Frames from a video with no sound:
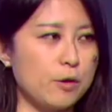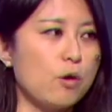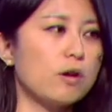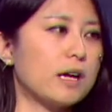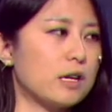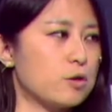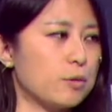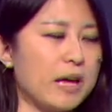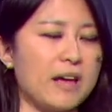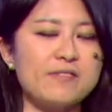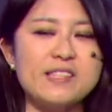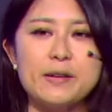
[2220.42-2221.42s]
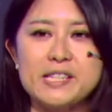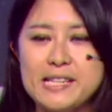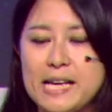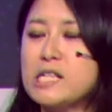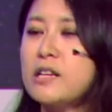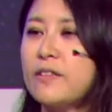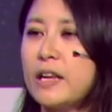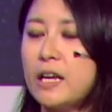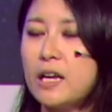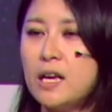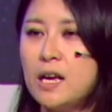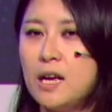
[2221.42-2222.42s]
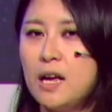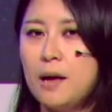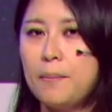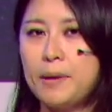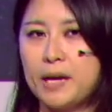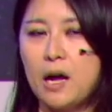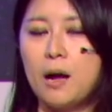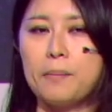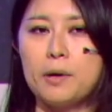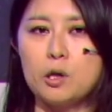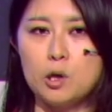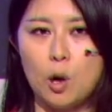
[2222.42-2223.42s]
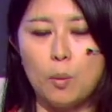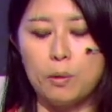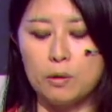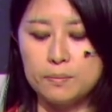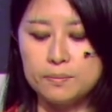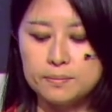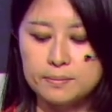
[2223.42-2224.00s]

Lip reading: your country have successfully become global.